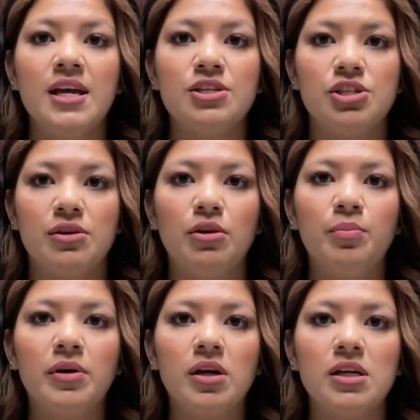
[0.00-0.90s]
General
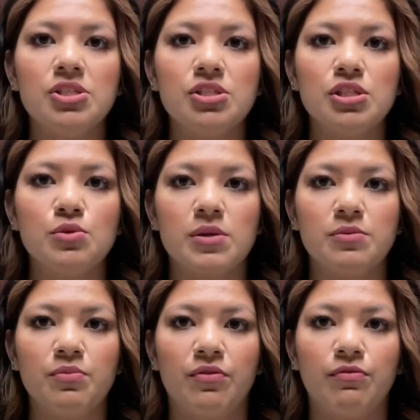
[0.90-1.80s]
percussions was
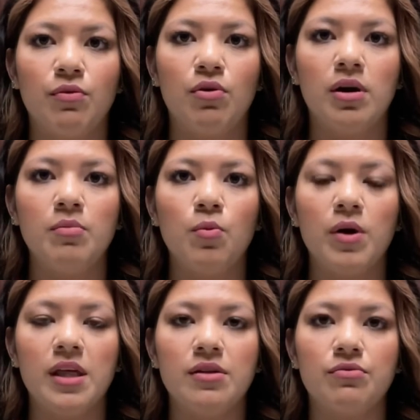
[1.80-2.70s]
performed
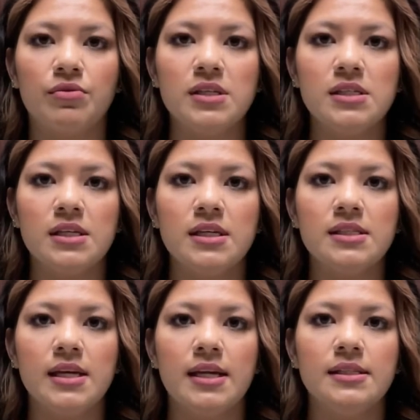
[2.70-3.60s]
with resonance
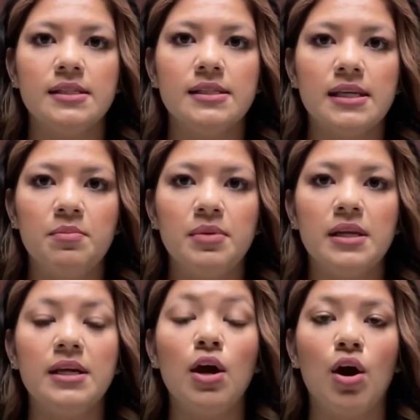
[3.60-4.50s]
and
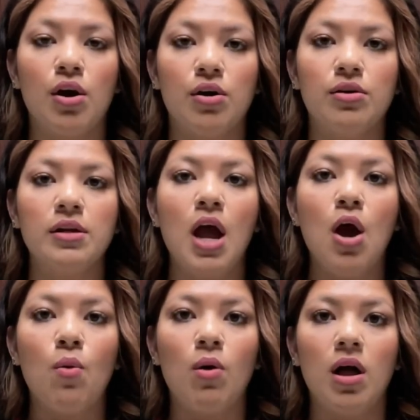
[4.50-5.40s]
tympani heard
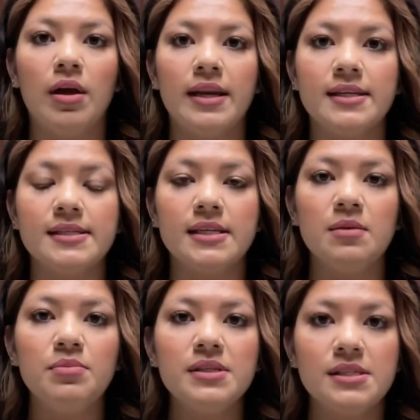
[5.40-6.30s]
while in a sitting
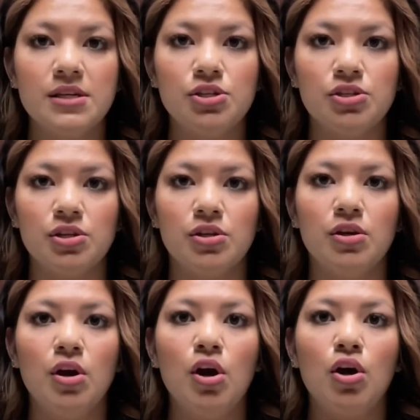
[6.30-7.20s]
position.
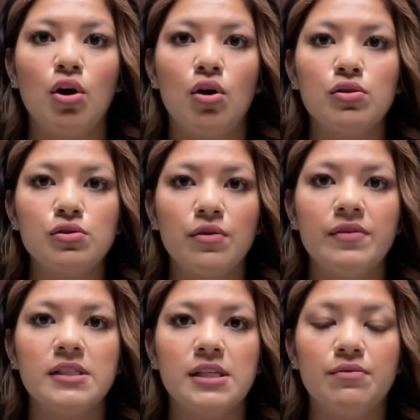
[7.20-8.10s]

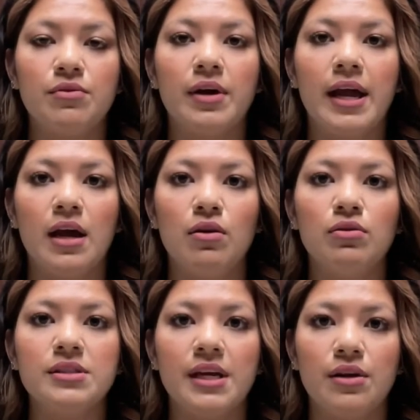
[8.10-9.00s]
Costovertebral angle
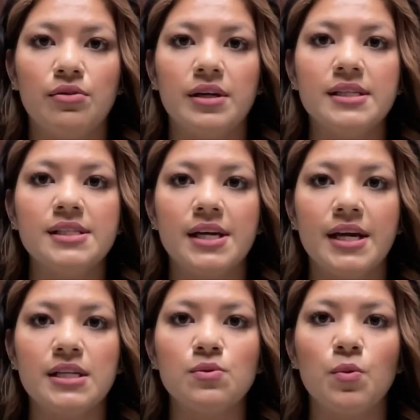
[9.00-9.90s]
tenderness
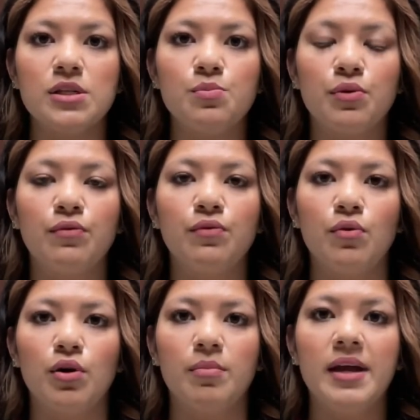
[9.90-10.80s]
test was
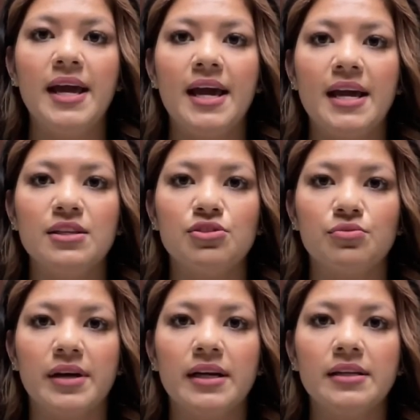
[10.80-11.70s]
performed in
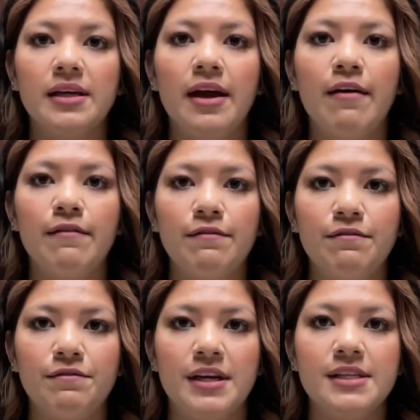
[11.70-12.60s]
direct
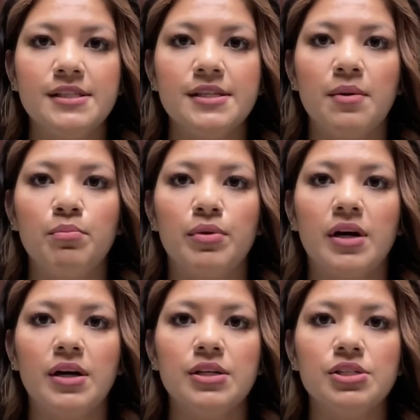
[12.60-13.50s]
fist
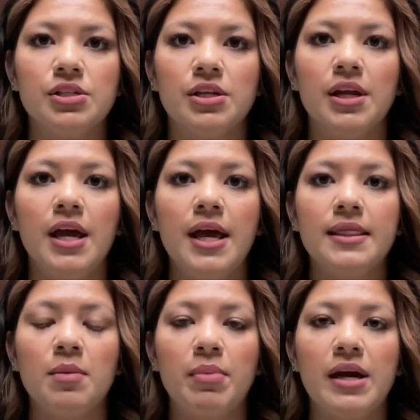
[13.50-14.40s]
percussion.
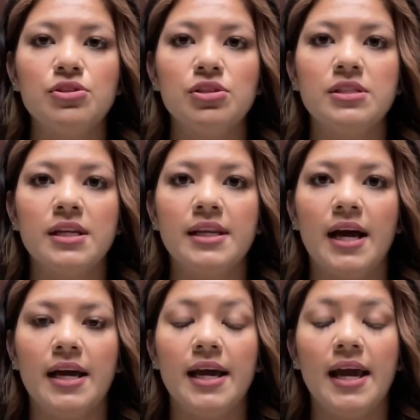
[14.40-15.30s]
The patient
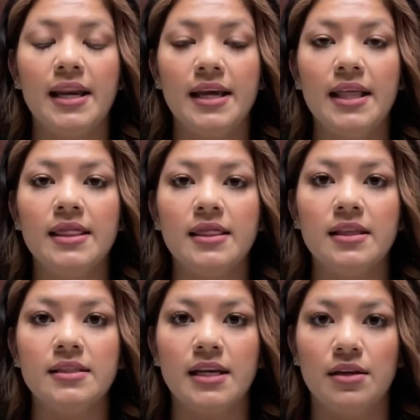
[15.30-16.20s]
denied any
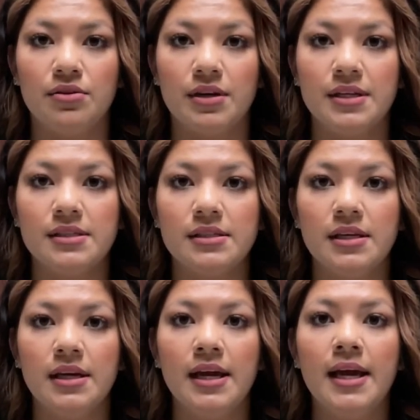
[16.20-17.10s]
tenderness.
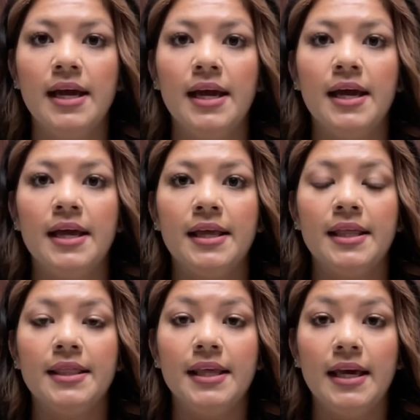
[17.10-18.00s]

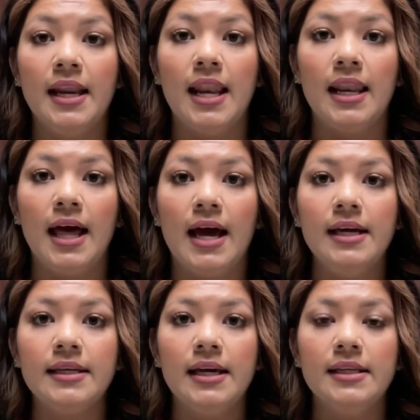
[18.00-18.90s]
Then light
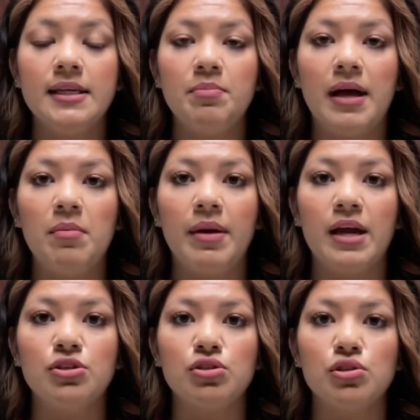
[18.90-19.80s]
and deep
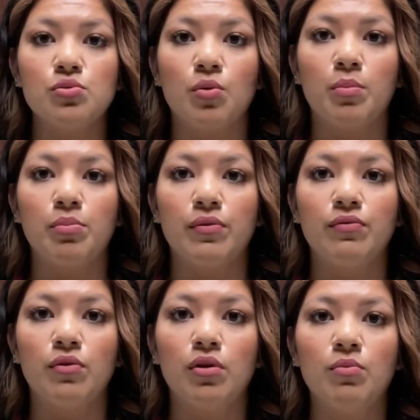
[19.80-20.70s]
palpations were
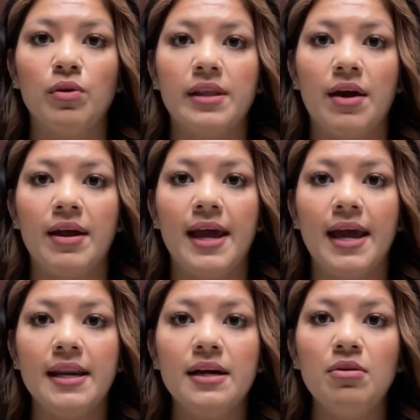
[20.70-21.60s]
performed without
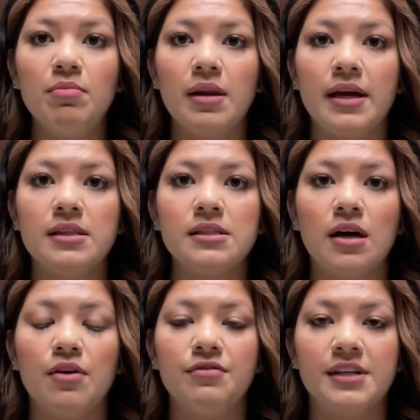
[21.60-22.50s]
any complaints
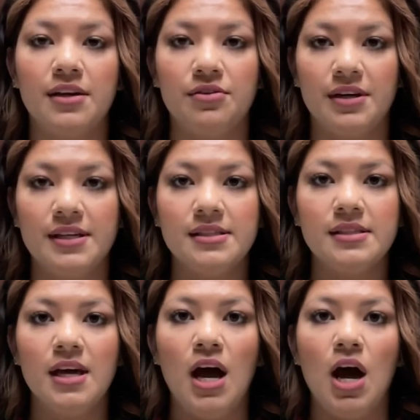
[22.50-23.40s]
of tenderness.
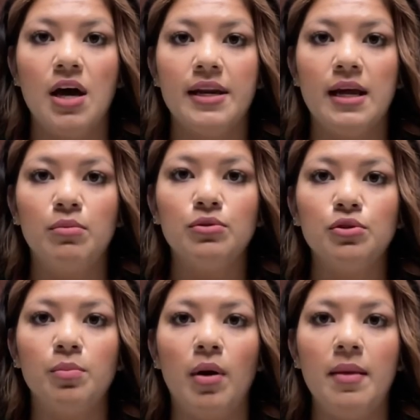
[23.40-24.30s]
Unable to
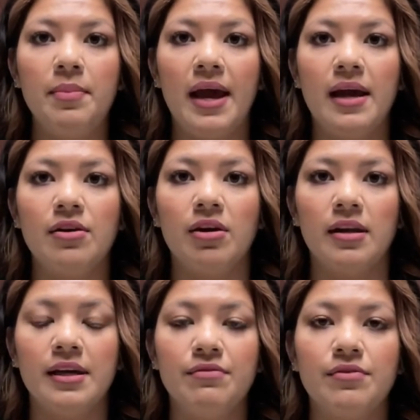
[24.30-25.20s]
palpate her
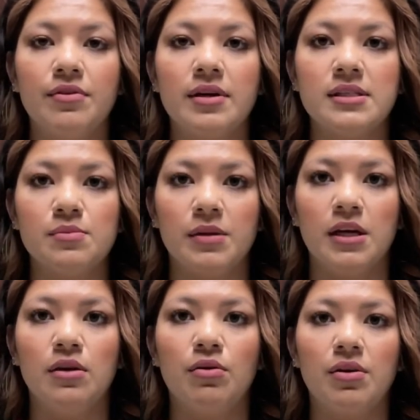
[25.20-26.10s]
liver,
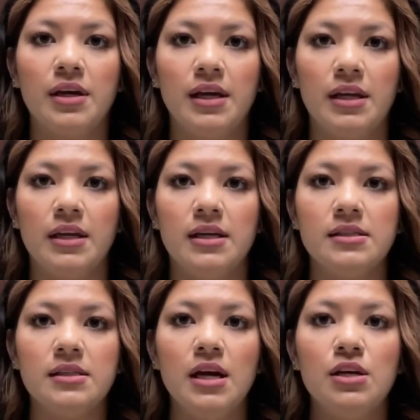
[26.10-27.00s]
spleen, or
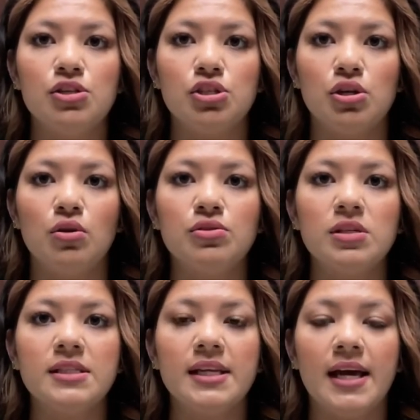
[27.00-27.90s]
kidneys, she
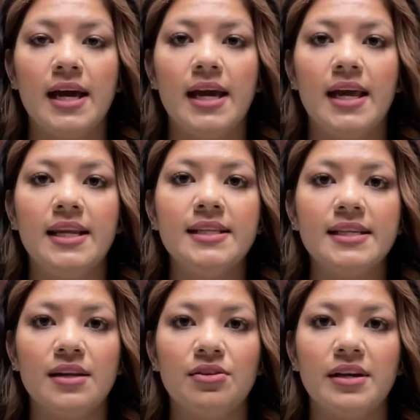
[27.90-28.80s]
also denied any
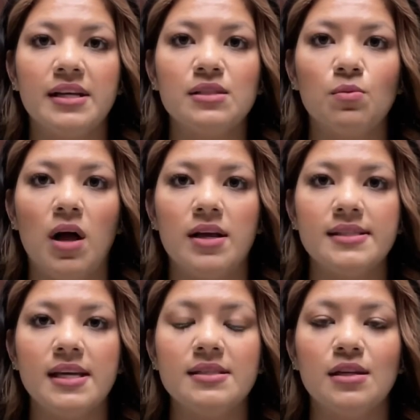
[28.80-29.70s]
tenderness while
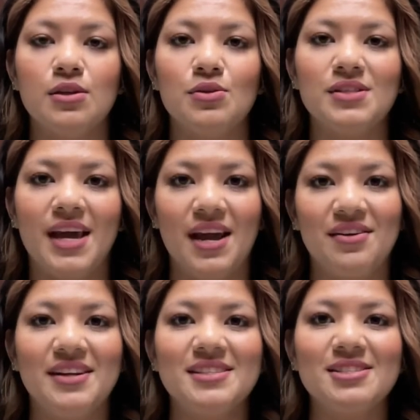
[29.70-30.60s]
assessing those
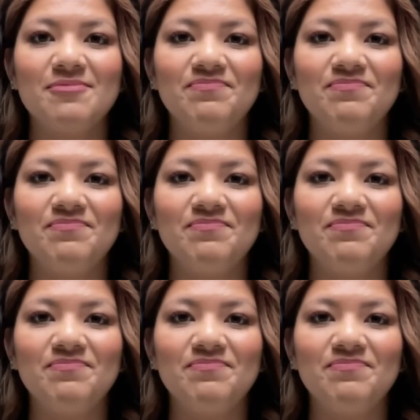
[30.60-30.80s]
areas.